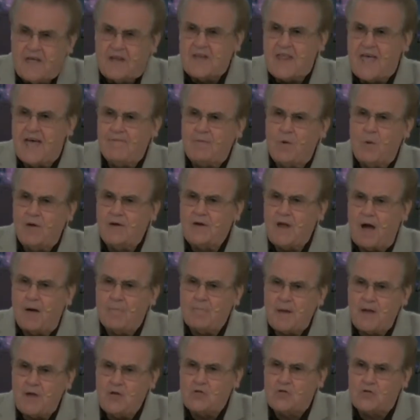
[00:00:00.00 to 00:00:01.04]
the devil will
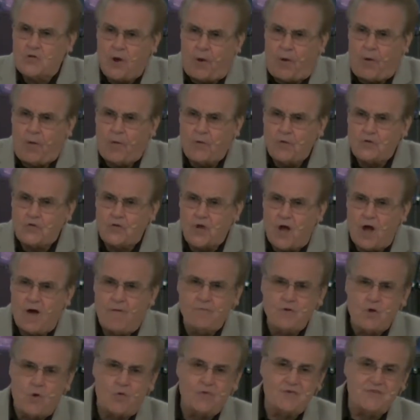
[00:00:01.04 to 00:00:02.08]
not be in charge
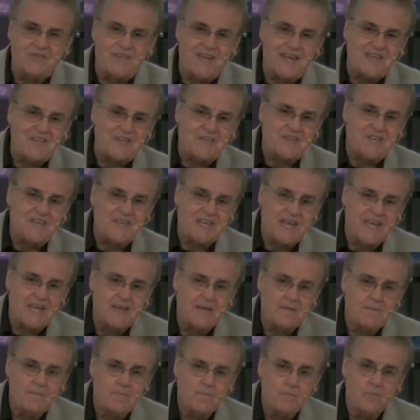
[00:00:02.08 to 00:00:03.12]
of your
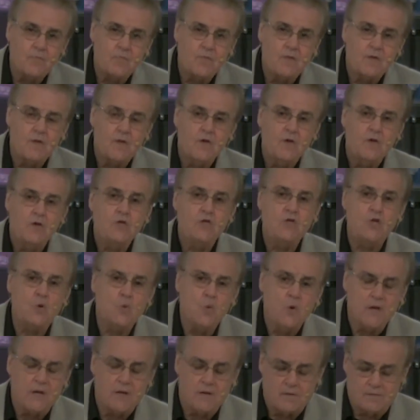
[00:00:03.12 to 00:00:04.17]
destiny,
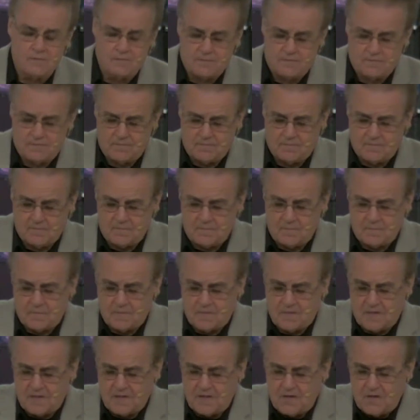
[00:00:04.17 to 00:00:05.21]
you will.
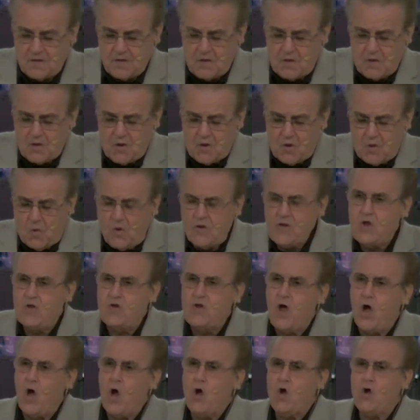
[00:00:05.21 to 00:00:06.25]
When
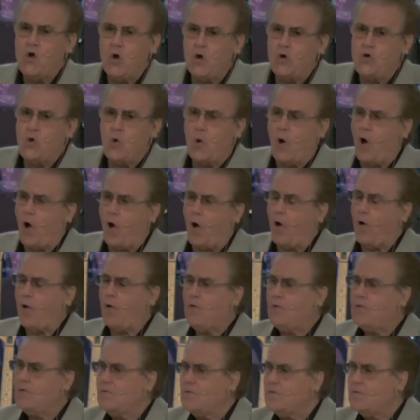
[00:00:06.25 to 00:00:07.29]
you know who you
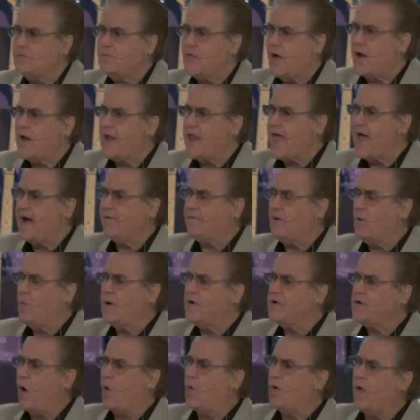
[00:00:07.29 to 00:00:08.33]
are, the devil
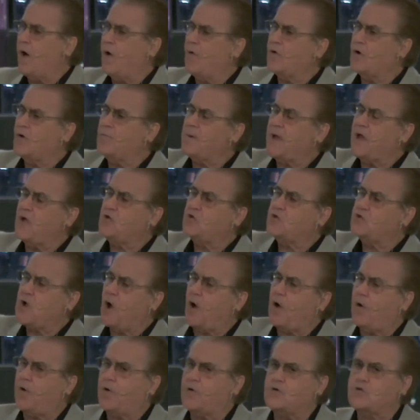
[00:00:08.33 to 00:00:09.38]
will no longer be in
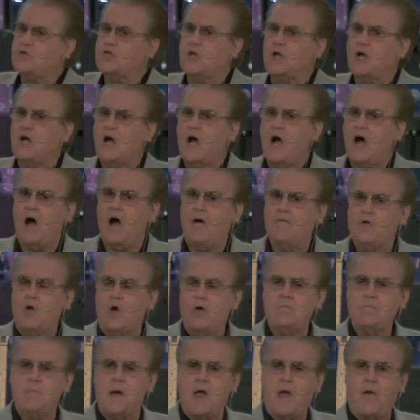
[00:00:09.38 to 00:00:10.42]
charge of
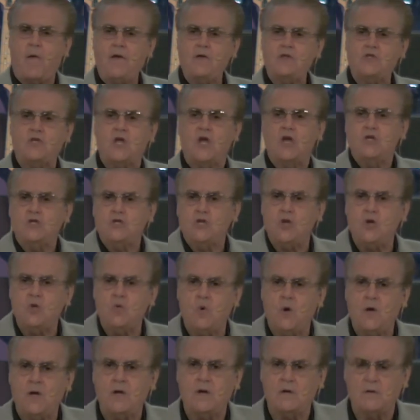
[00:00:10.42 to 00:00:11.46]
your marriage,
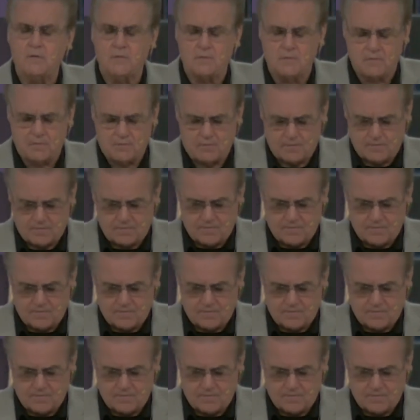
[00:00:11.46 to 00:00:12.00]
you will.